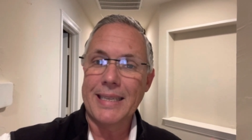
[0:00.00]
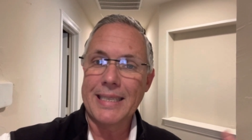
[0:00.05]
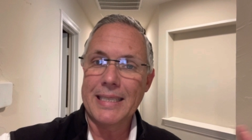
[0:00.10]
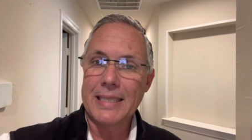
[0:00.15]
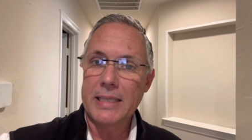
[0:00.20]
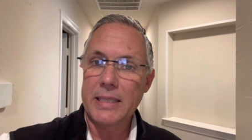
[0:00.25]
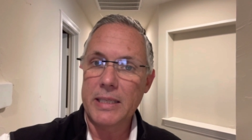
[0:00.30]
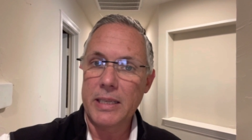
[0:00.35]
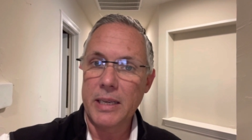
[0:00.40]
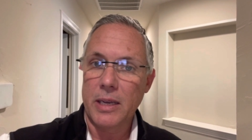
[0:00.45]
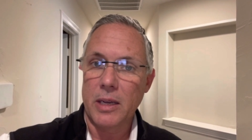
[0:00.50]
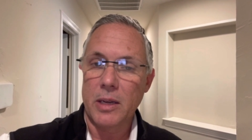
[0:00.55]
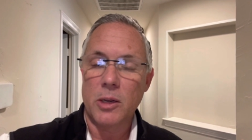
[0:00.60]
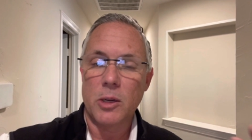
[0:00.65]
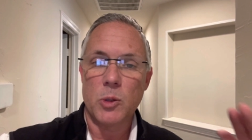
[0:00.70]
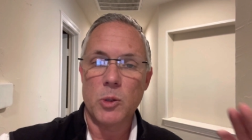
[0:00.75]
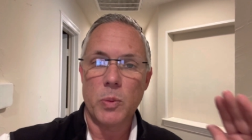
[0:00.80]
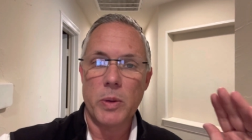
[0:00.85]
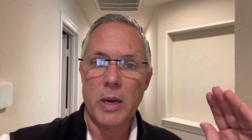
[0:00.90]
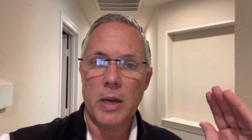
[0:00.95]
it did
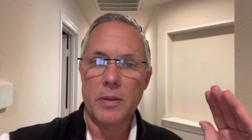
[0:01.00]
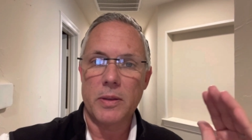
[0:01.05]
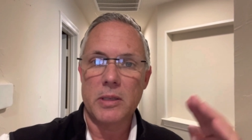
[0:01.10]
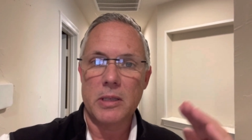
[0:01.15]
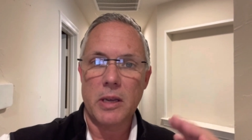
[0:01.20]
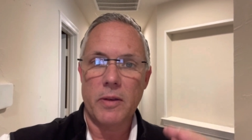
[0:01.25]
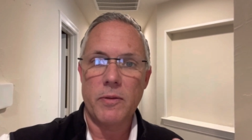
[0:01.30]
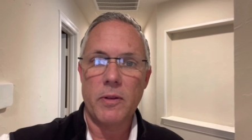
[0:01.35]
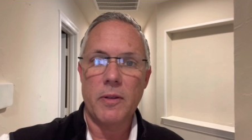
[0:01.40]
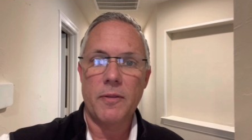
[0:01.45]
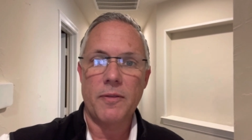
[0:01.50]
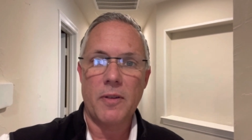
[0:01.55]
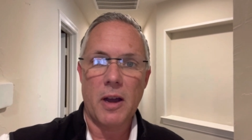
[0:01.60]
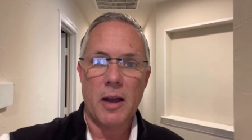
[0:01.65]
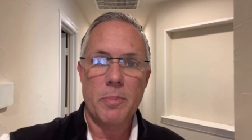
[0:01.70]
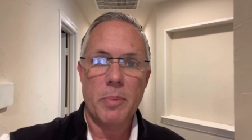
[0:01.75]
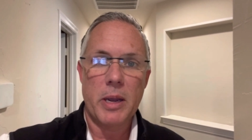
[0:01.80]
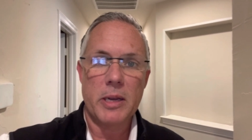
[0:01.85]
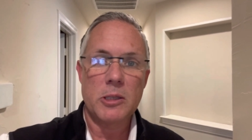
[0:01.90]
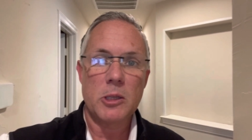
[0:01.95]
because we got the
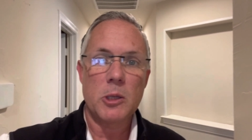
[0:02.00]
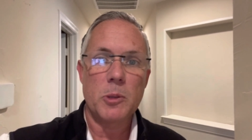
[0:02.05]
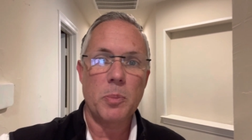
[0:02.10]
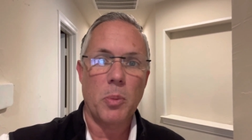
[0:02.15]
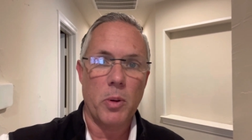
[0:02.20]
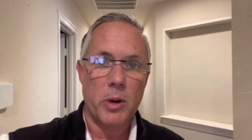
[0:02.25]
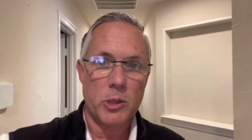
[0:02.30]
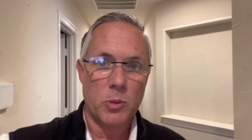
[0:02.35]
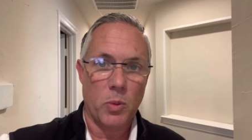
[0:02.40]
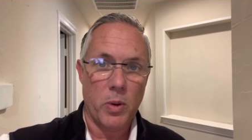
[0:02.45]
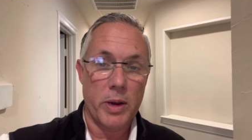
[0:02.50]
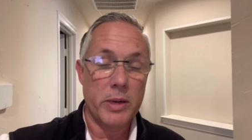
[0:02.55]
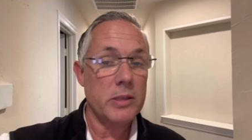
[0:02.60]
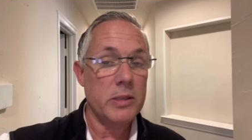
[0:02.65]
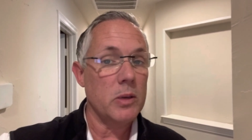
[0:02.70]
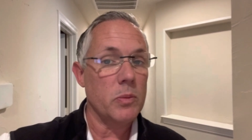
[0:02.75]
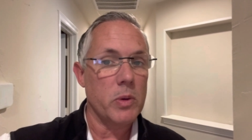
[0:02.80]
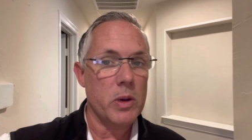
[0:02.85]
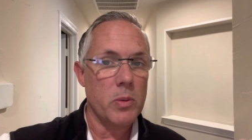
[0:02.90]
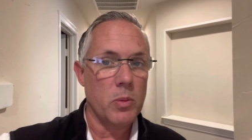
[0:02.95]
75 basis points raise
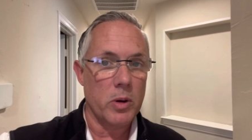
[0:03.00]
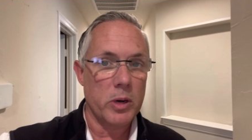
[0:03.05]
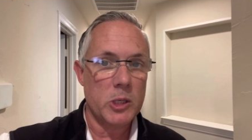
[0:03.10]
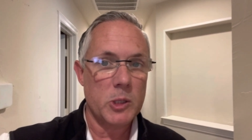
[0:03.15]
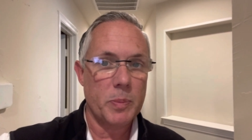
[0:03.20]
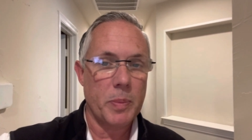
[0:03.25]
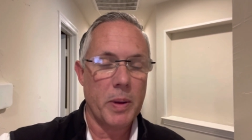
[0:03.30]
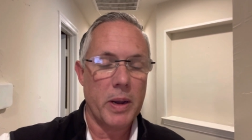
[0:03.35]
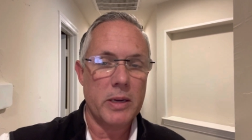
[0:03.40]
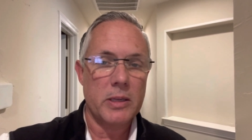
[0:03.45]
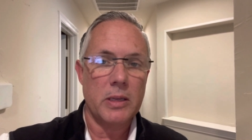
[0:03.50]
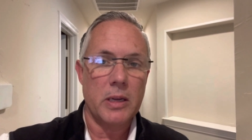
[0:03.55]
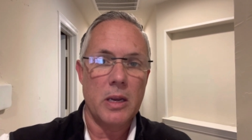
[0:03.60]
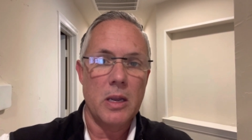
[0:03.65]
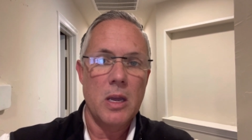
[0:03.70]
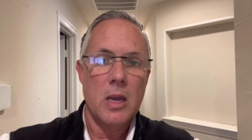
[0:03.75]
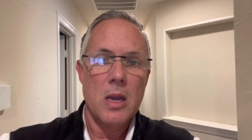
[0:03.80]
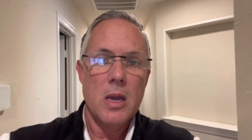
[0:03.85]
that we were expecting.